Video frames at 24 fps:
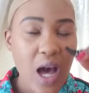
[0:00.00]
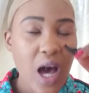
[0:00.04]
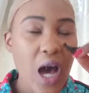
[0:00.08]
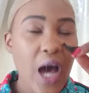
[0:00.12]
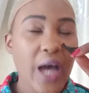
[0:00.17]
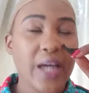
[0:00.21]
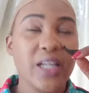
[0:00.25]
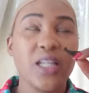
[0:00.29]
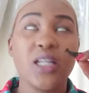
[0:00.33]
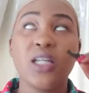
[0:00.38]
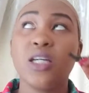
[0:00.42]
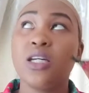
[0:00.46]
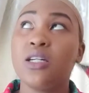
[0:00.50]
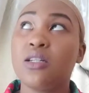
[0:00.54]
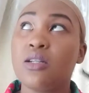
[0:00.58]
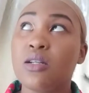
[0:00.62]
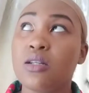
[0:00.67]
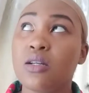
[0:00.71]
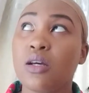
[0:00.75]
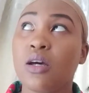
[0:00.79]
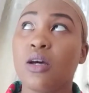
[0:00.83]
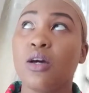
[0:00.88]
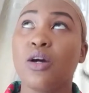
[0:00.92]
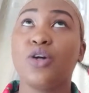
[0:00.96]
I
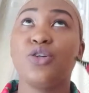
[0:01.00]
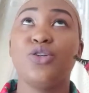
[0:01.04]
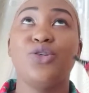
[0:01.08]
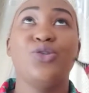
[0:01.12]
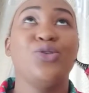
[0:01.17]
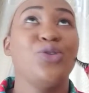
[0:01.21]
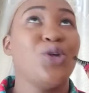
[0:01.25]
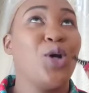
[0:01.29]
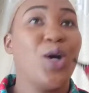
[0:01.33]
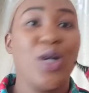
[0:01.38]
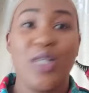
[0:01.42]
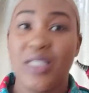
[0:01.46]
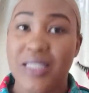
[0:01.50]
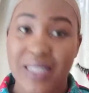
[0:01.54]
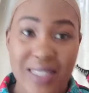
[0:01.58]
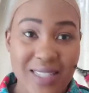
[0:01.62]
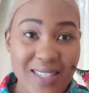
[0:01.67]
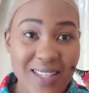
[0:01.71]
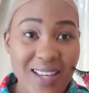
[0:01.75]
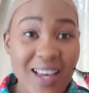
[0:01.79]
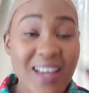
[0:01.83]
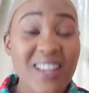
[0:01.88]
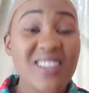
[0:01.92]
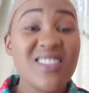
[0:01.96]
kid you not,
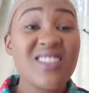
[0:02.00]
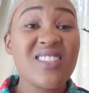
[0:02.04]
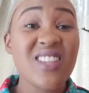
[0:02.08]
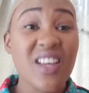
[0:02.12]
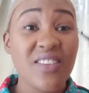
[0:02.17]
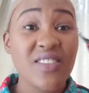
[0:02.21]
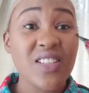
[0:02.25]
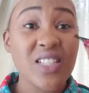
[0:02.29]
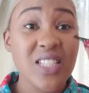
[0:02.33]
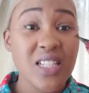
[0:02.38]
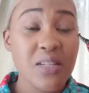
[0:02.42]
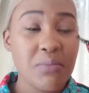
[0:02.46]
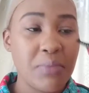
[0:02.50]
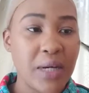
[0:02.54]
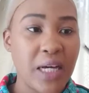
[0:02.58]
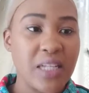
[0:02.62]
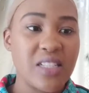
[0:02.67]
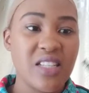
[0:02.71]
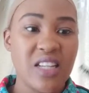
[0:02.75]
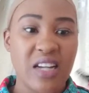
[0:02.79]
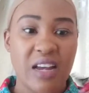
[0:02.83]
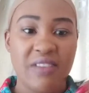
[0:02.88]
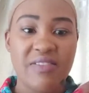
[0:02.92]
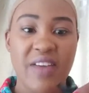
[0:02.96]

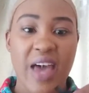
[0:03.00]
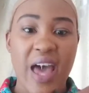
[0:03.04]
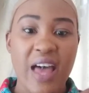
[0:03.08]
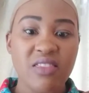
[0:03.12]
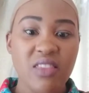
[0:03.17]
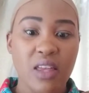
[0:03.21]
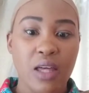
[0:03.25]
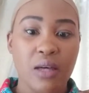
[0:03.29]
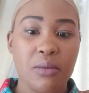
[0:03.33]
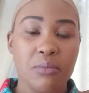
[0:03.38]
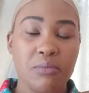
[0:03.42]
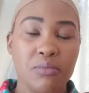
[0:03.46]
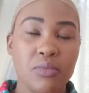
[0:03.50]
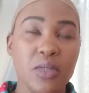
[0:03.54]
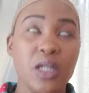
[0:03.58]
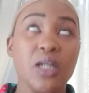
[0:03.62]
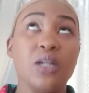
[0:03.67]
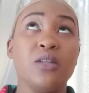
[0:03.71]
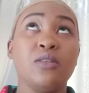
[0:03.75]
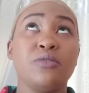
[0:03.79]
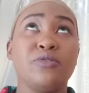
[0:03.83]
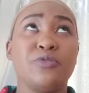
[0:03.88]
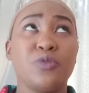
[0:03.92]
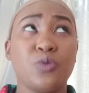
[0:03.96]
$70, and I've had them
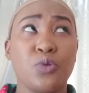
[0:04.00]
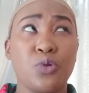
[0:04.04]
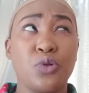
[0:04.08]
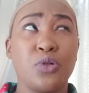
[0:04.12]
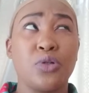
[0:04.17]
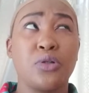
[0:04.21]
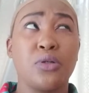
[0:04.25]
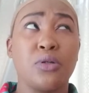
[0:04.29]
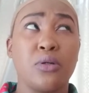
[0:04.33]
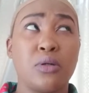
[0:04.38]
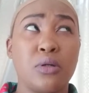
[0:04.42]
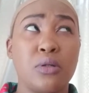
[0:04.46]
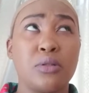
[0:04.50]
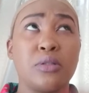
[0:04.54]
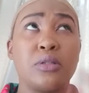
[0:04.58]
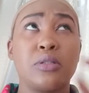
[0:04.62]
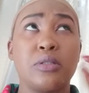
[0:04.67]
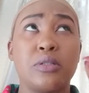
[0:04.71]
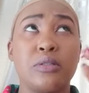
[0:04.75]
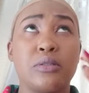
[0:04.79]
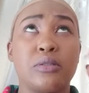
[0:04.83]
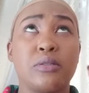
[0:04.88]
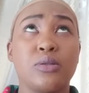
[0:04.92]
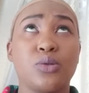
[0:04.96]

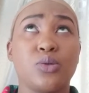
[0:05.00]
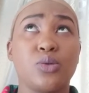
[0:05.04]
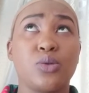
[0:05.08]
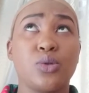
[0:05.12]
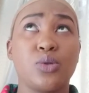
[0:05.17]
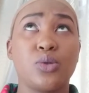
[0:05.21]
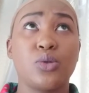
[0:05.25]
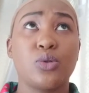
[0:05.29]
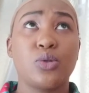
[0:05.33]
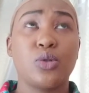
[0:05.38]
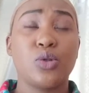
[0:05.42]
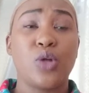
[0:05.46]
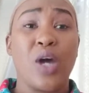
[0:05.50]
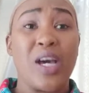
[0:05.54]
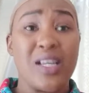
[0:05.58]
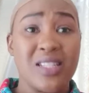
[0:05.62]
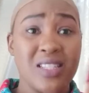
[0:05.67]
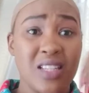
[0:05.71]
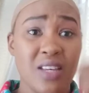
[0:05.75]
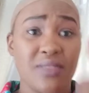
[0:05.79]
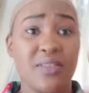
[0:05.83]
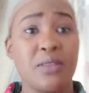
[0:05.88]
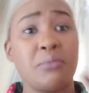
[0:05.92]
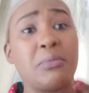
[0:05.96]
for
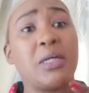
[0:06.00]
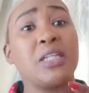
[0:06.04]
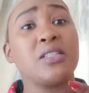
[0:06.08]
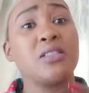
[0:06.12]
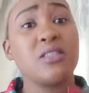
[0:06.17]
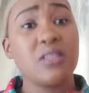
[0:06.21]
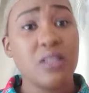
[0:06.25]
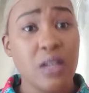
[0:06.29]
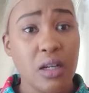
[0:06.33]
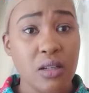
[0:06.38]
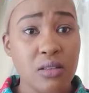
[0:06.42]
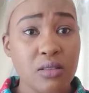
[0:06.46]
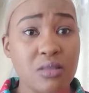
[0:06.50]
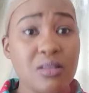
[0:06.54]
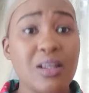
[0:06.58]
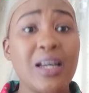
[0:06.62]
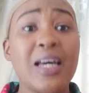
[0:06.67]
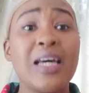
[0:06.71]
7 months now.